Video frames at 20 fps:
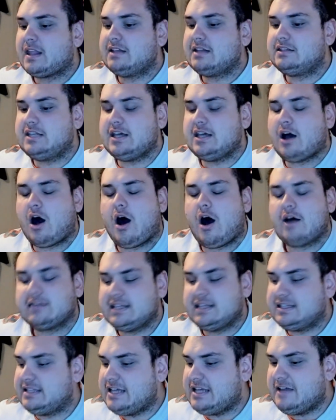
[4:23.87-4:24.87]

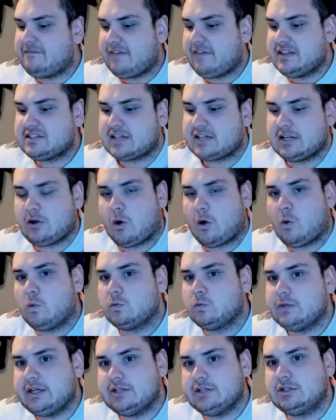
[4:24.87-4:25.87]
The defense can
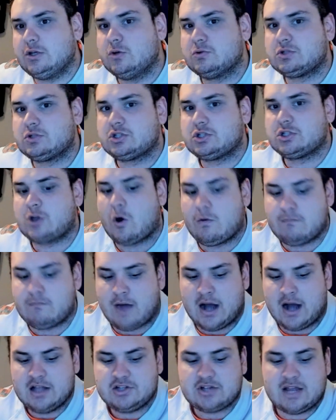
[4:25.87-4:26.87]
only do so
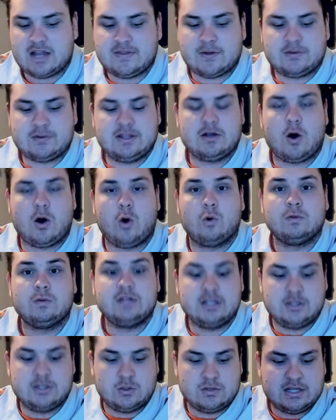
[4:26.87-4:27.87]
much, and they're the only
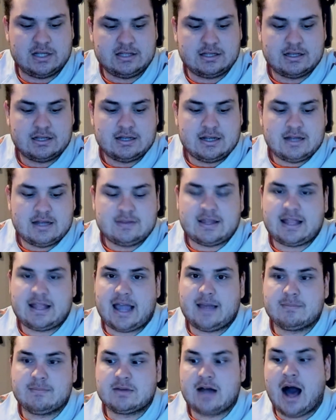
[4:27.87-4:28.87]
unit that I
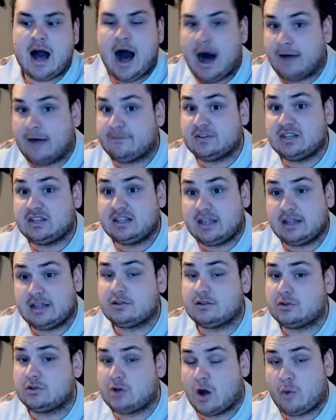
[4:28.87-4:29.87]
am confident
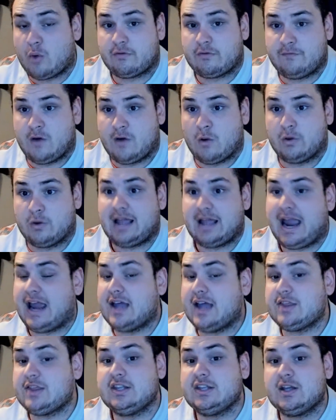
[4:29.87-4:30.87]
in going forward.
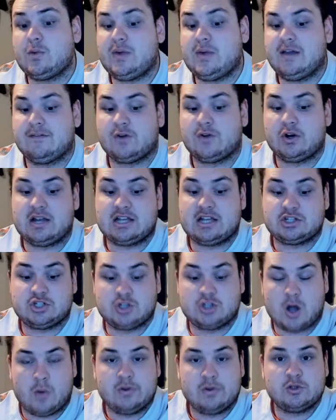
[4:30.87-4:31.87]
Anthony Weaver is
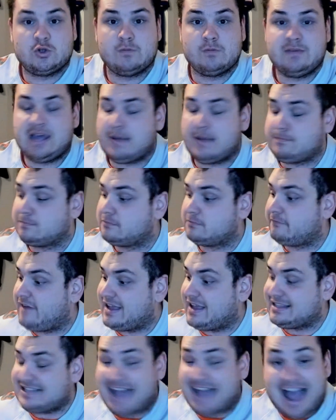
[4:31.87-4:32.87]
showing to be a
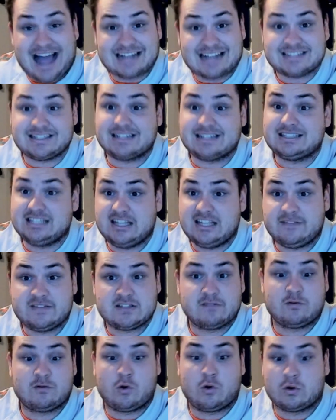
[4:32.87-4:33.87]
fantastic
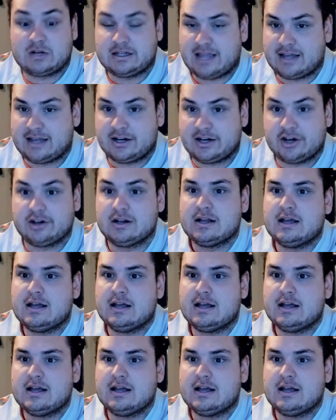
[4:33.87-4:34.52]
defensive coordinator.